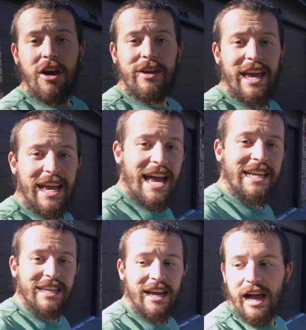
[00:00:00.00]
Okay,
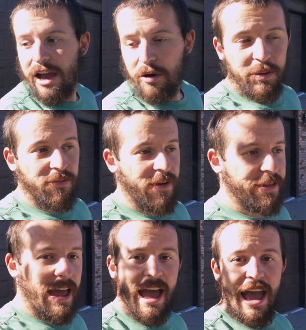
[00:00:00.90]
guys, I hope you
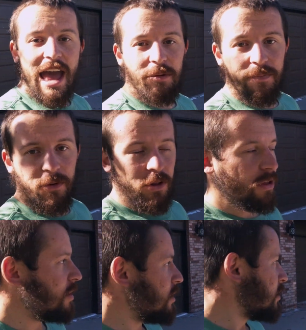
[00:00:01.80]
found that helpful.
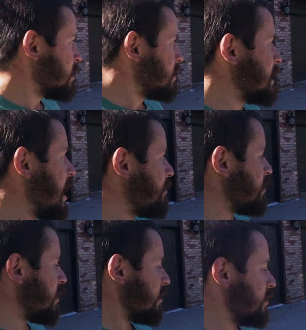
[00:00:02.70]
Now
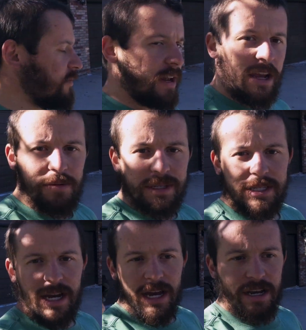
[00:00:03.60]
that the video is
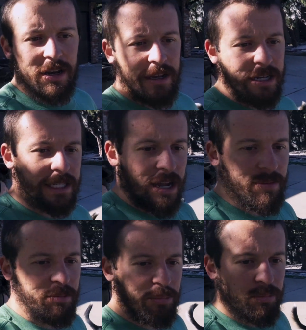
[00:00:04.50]
done, it's
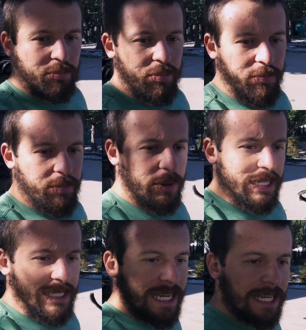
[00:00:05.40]
time to
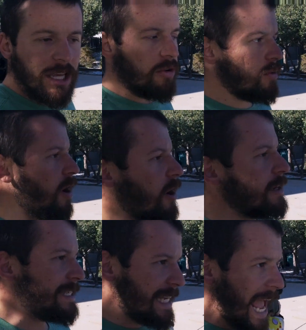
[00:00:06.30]
continue our
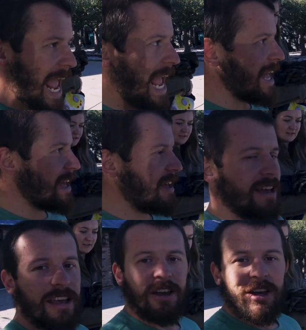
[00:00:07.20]
day.
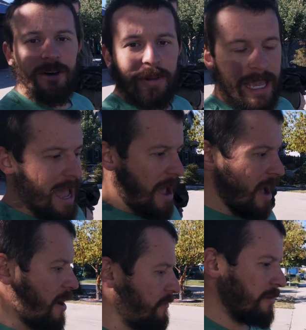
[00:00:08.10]
I
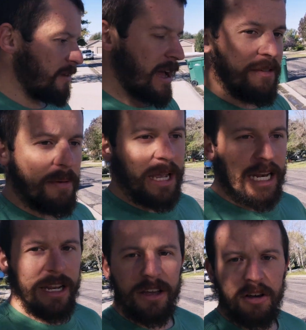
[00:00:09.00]
have a
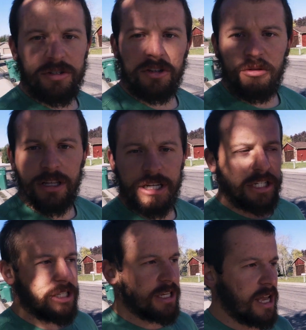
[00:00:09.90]
meeting to go to.
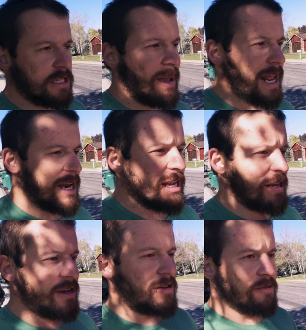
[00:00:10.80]
Alicia's got some editing
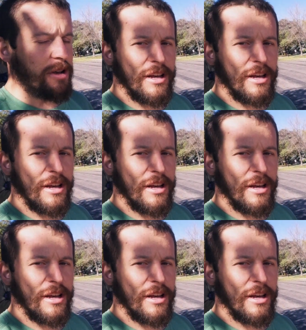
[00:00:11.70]
to do.